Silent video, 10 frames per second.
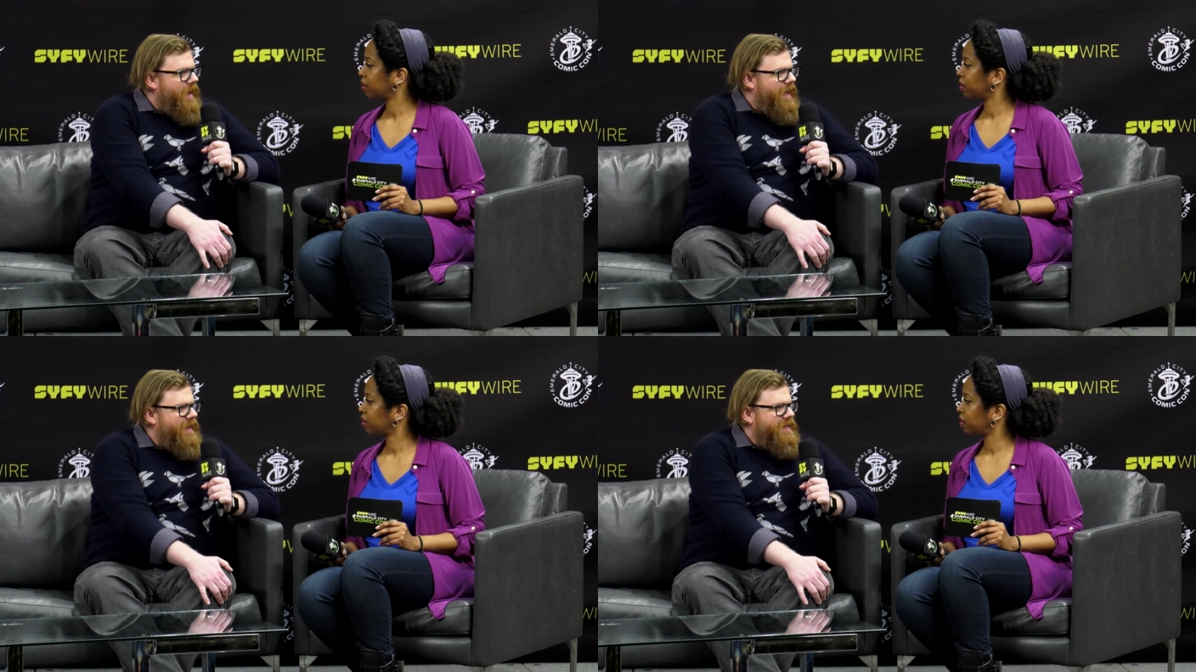
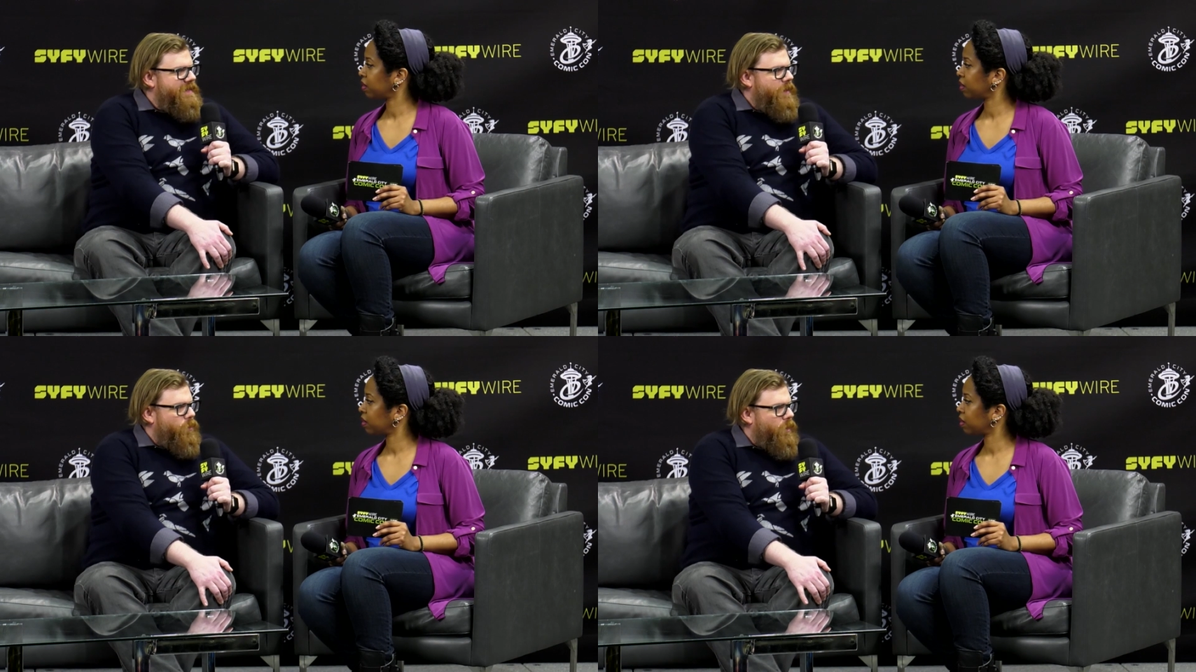Speaker 1: It is
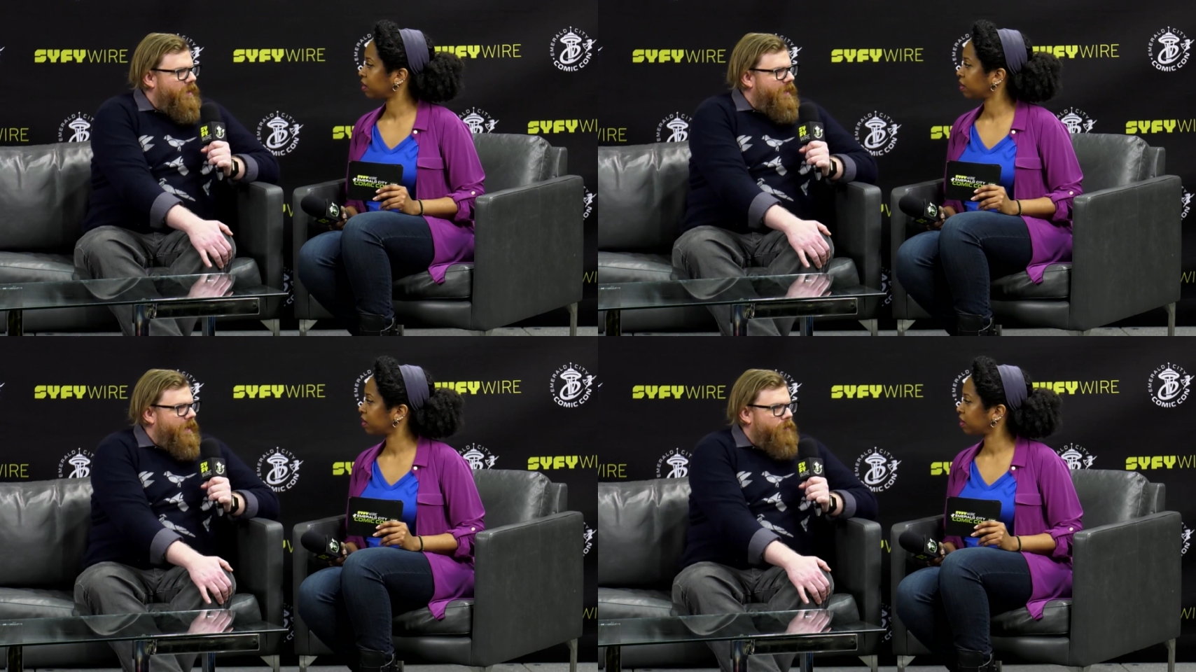a
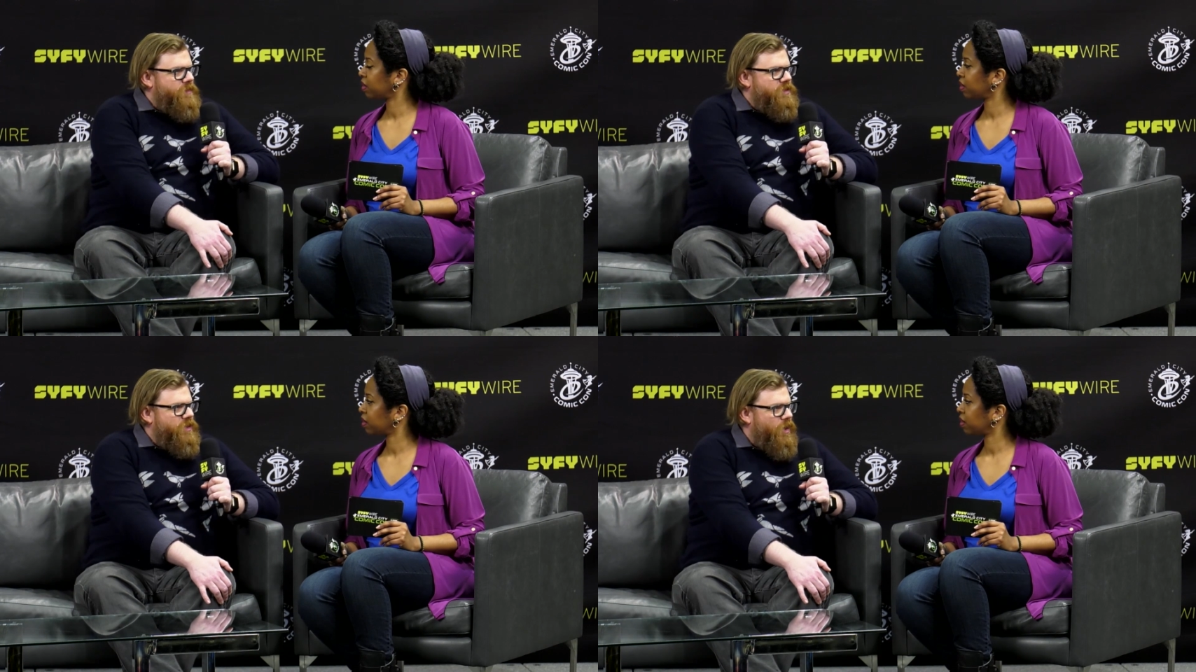really
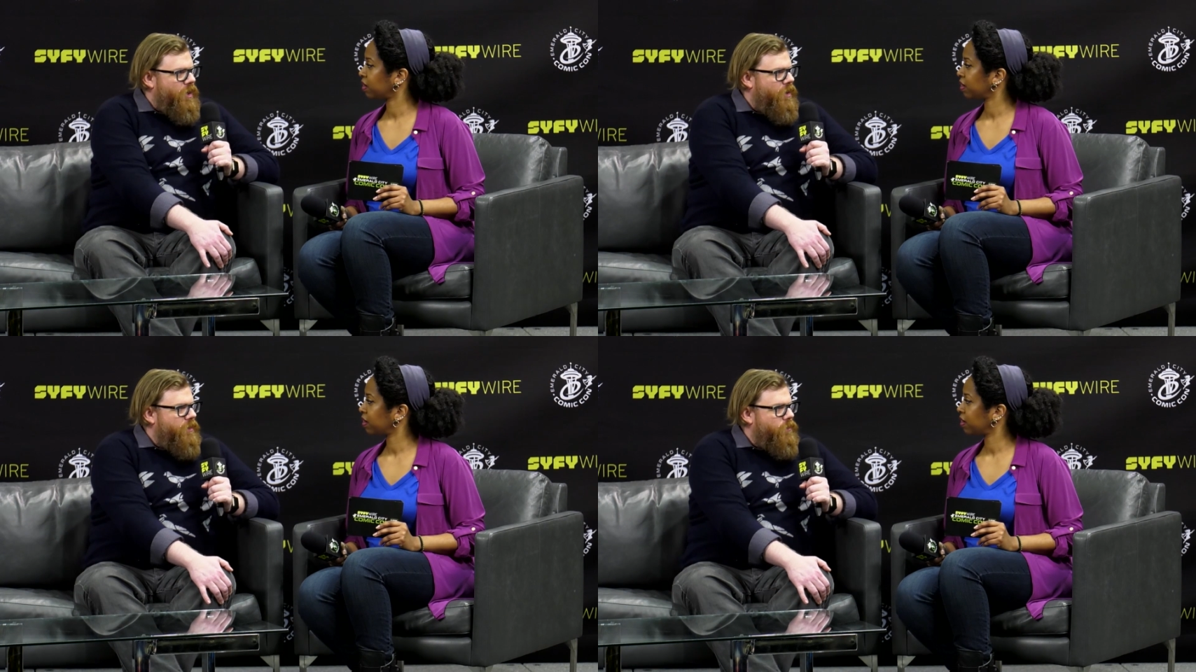
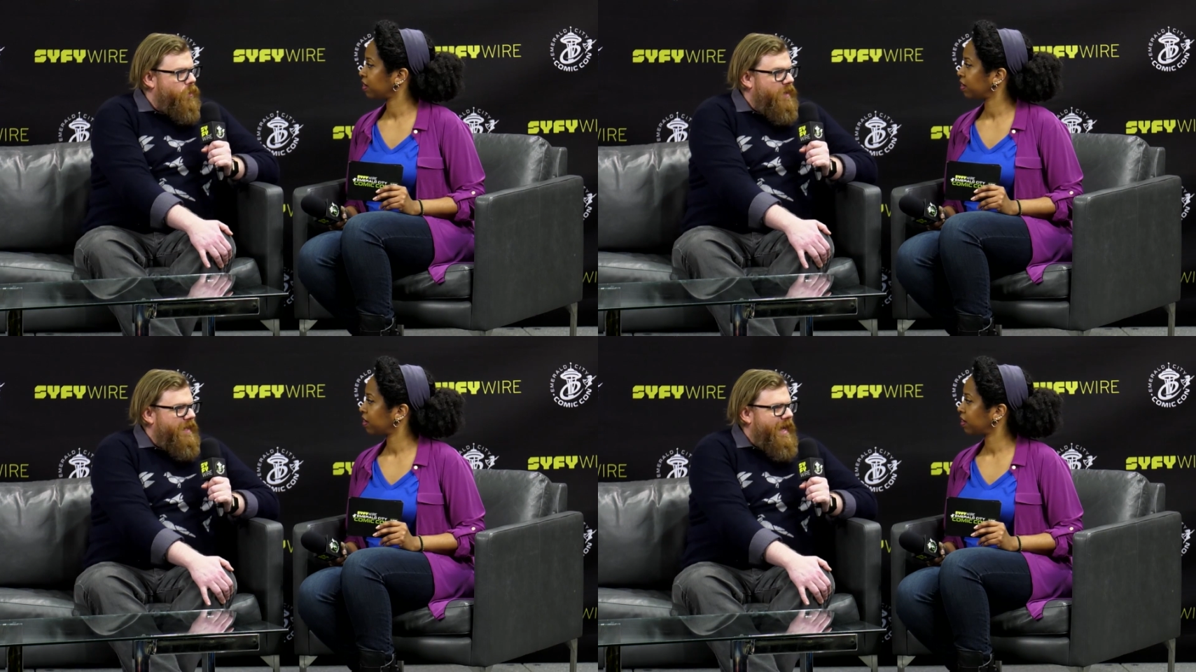absurd,
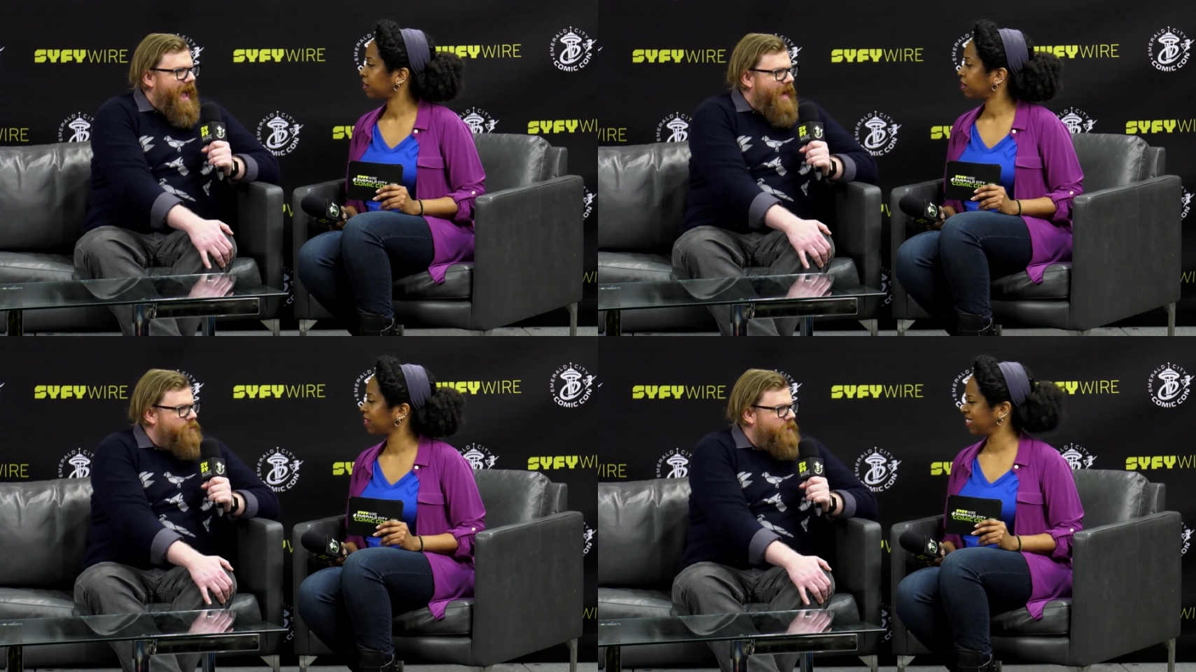really
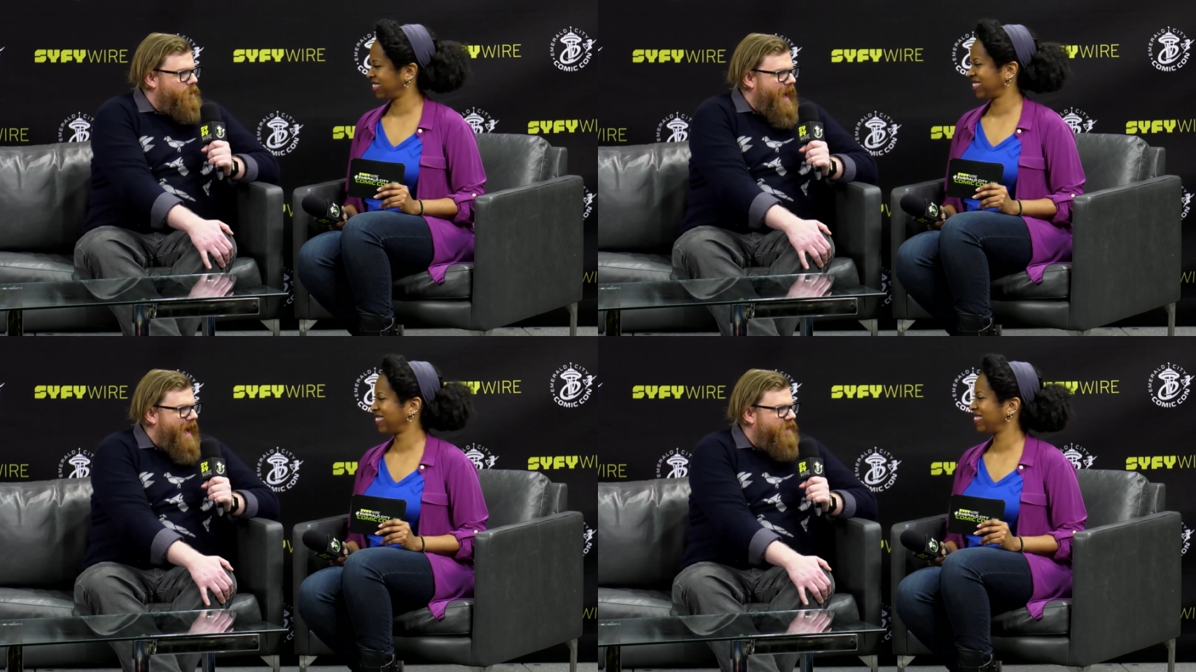
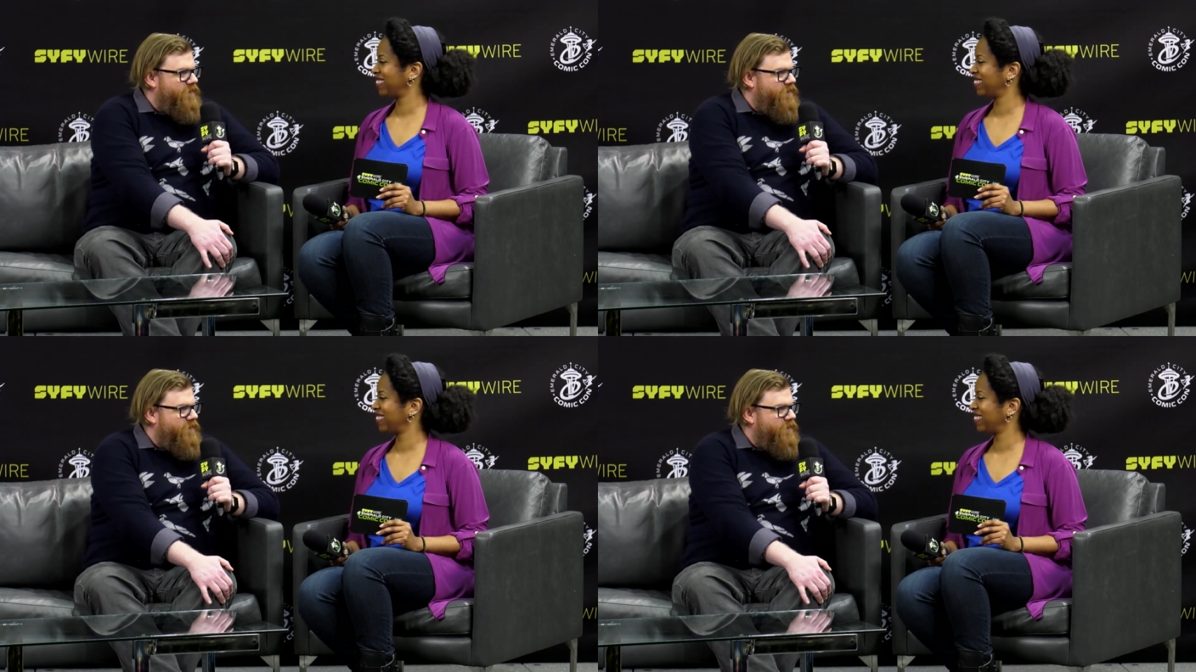action-packed,